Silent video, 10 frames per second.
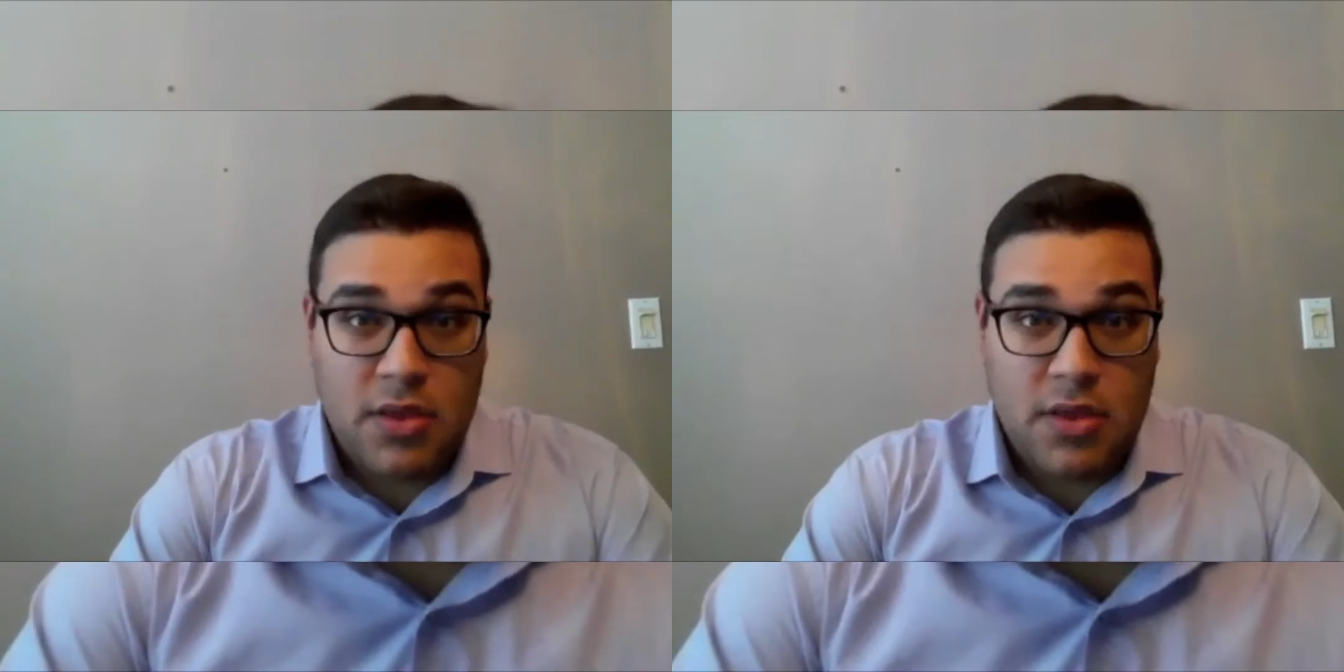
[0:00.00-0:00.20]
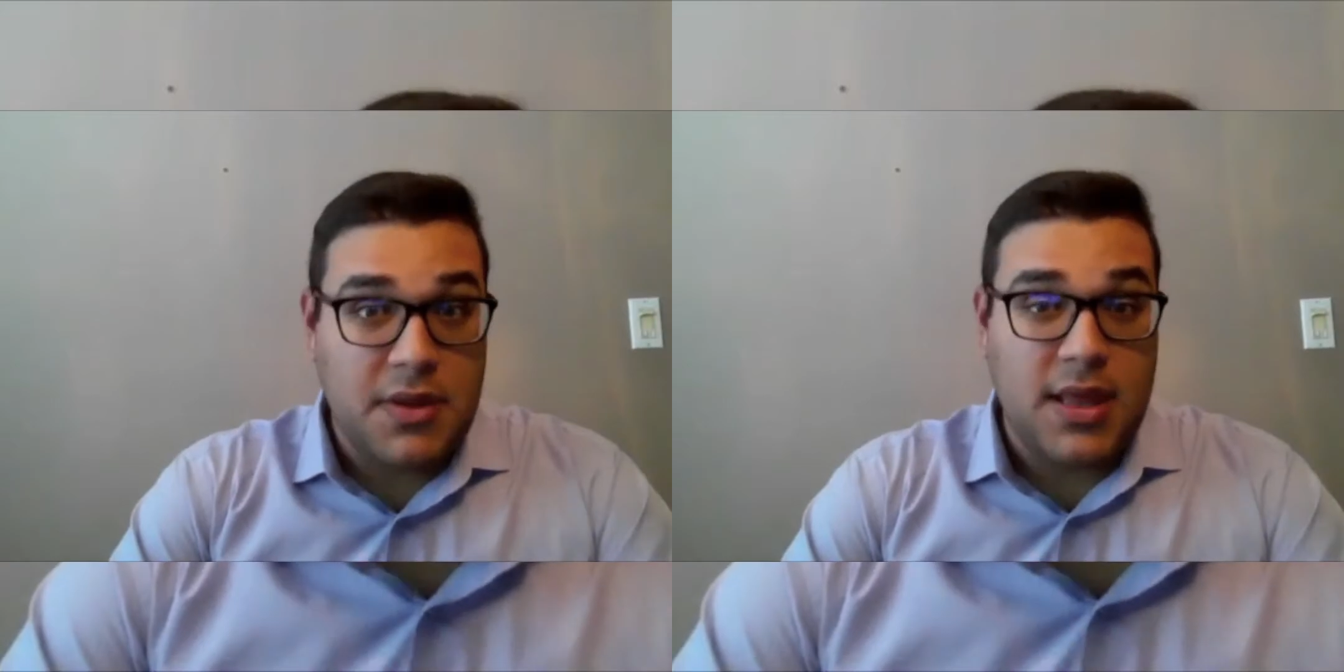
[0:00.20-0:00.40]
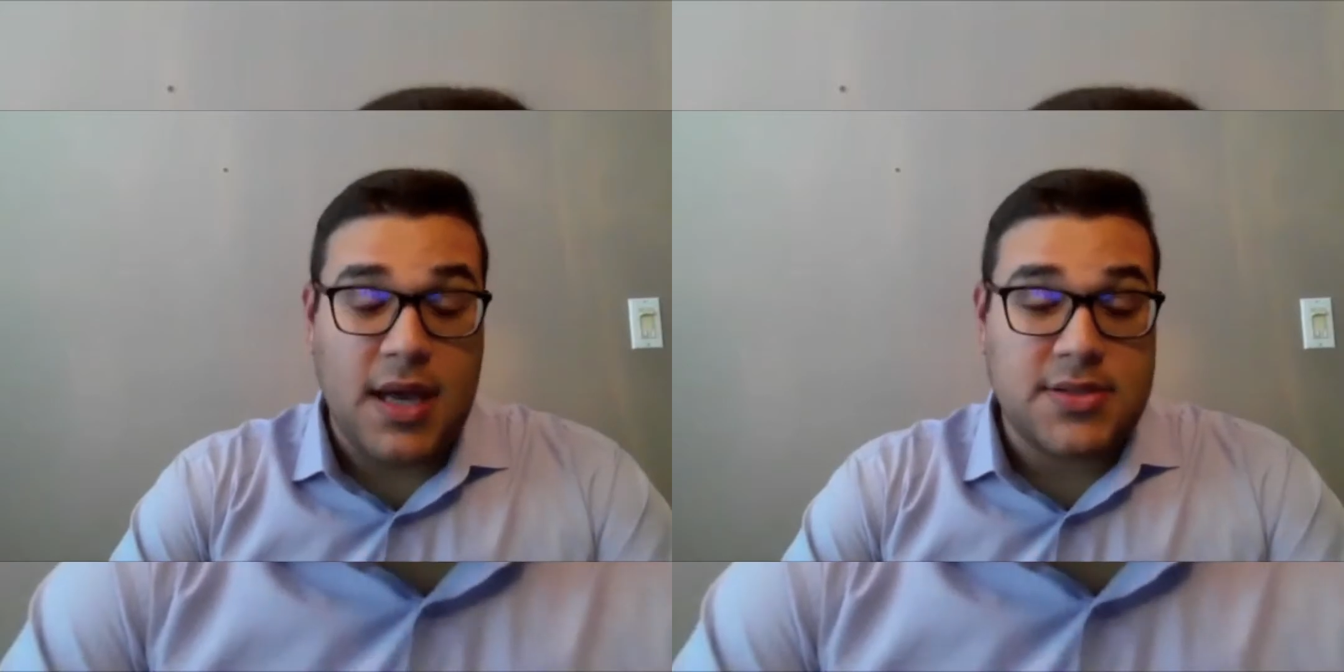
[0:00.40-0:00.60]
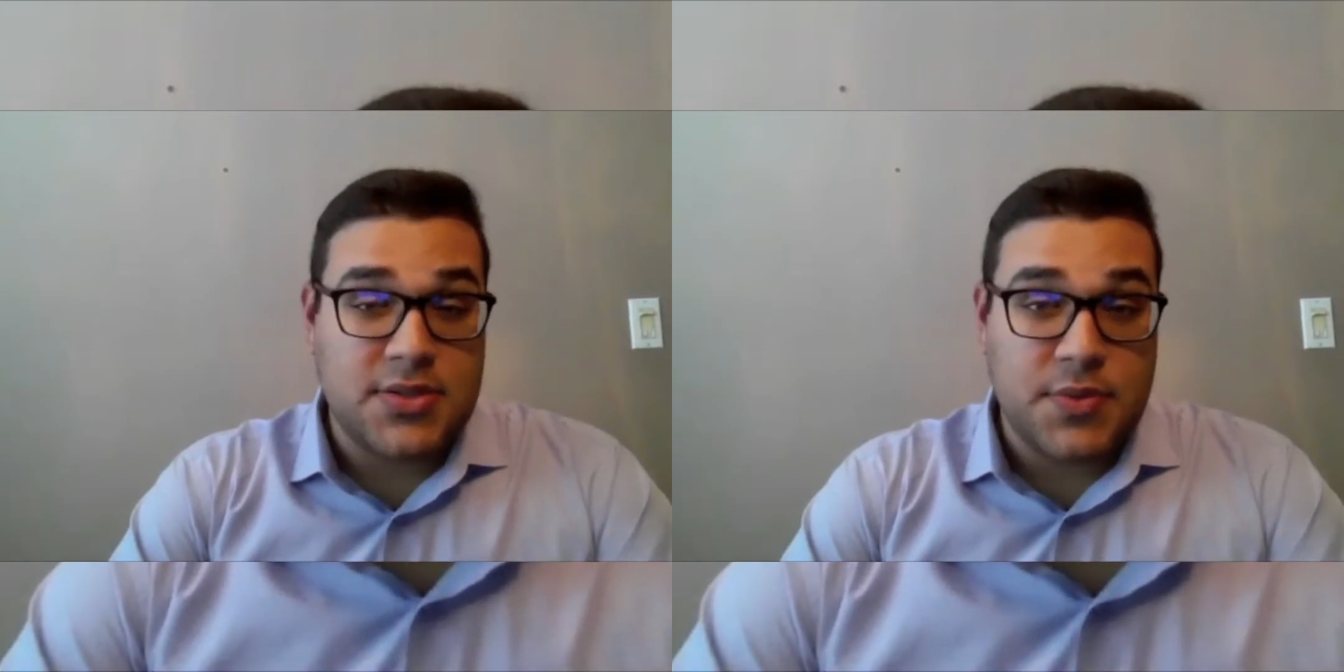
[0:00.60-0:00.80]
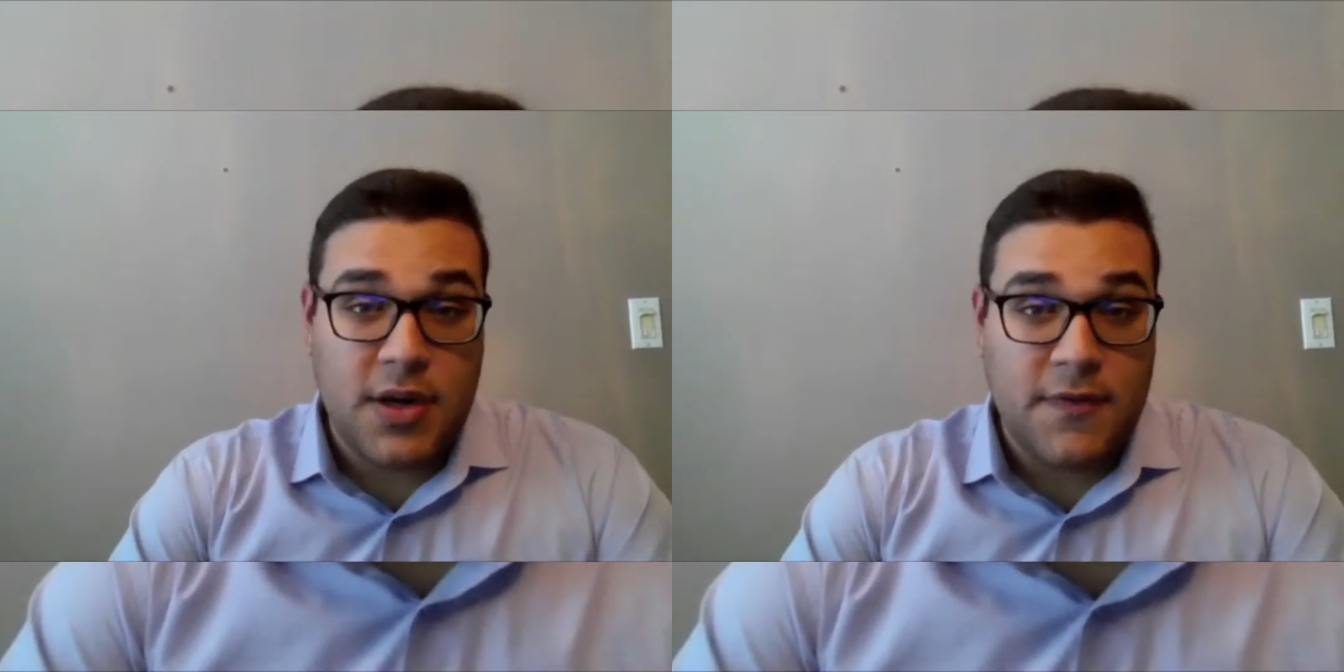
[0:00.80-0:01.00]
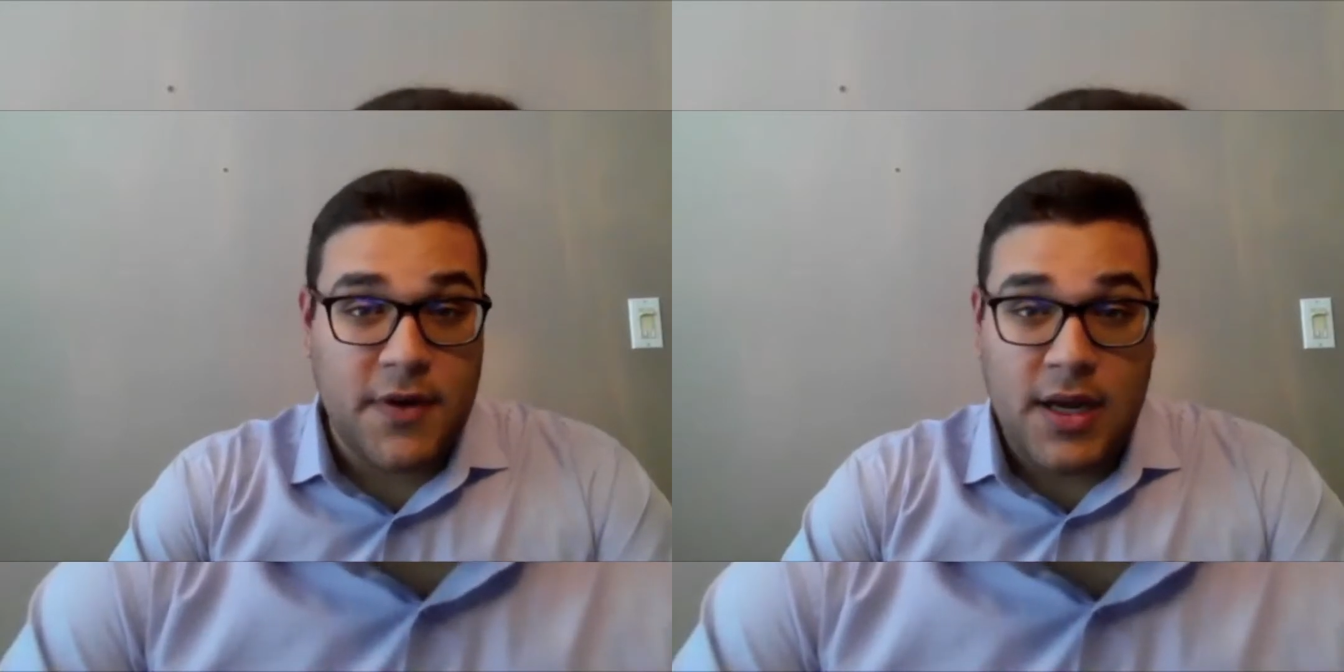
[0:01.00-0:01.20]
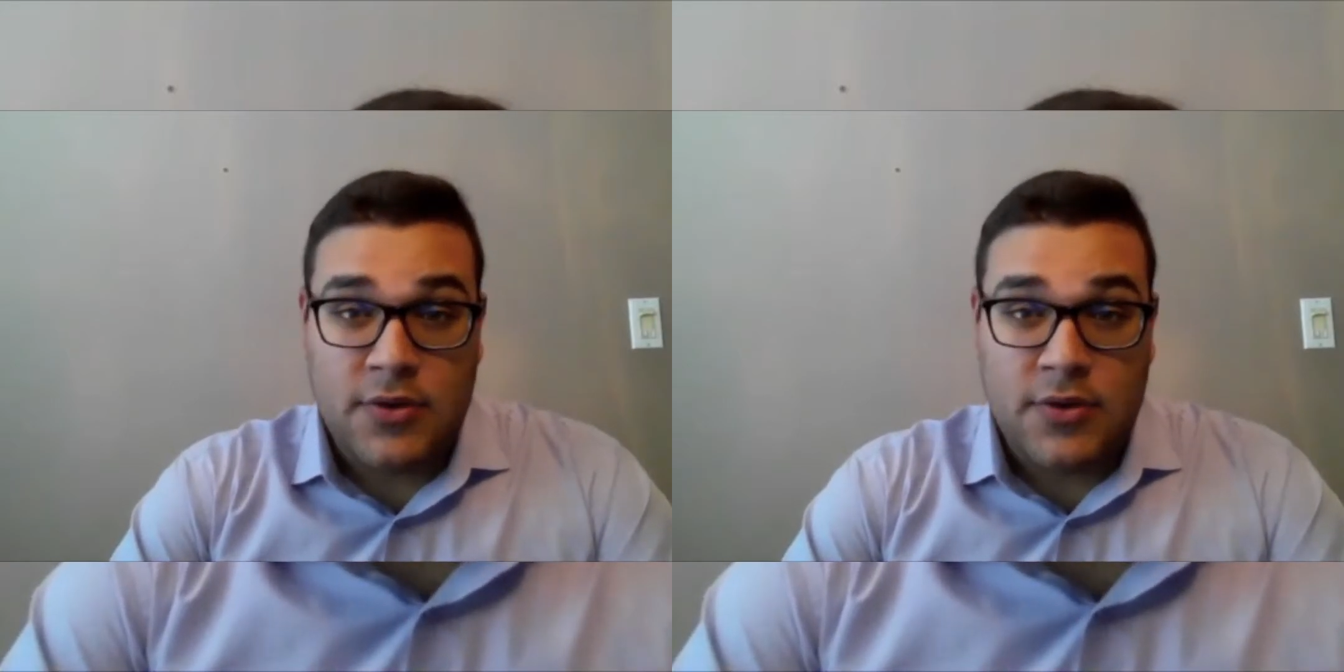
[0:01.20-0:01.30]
3,000 square foot